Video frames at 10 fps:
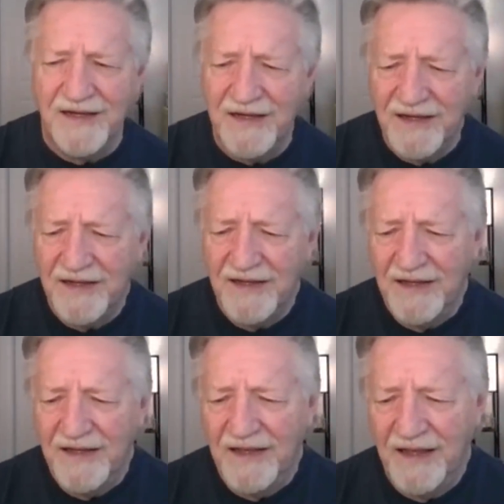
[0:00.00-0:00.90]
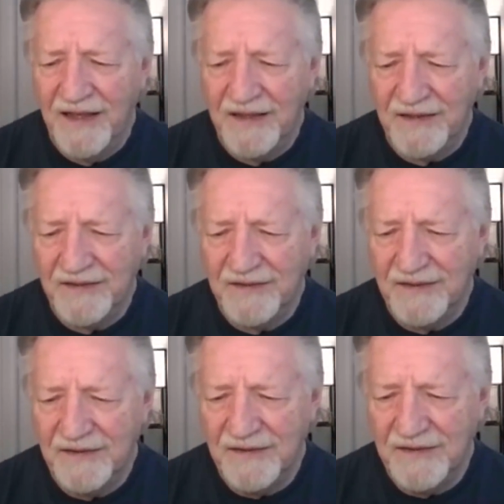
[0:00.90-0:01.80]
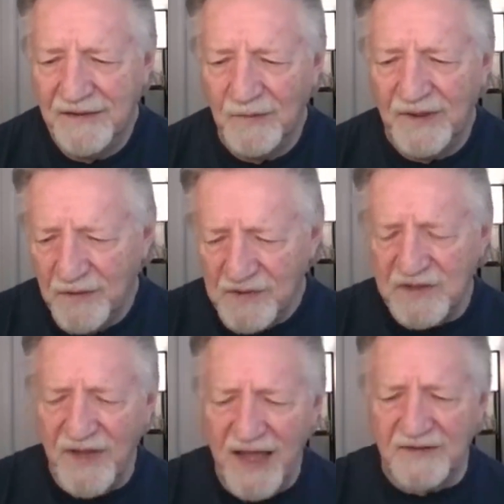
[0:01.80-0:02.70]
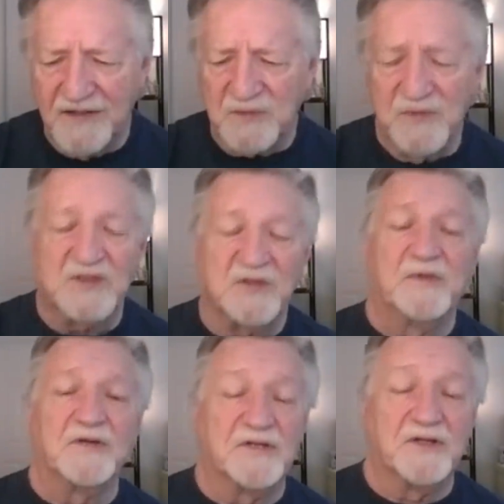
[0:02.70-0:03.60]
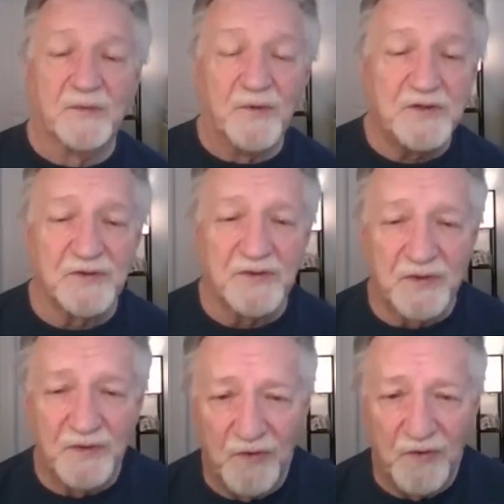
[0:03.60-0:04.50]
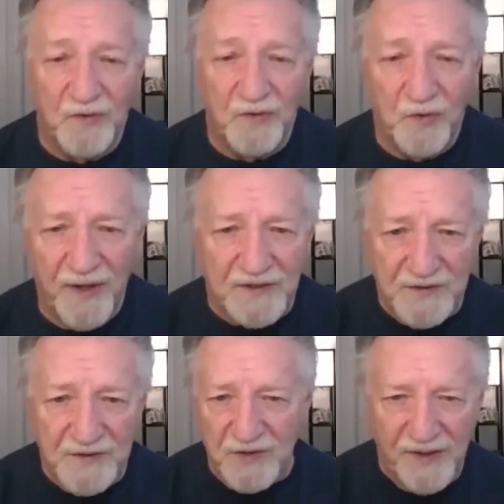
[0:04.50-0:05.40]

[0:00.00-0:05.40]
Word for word: And you don't get used to that in this business because in commercials there are no credits on the screen, you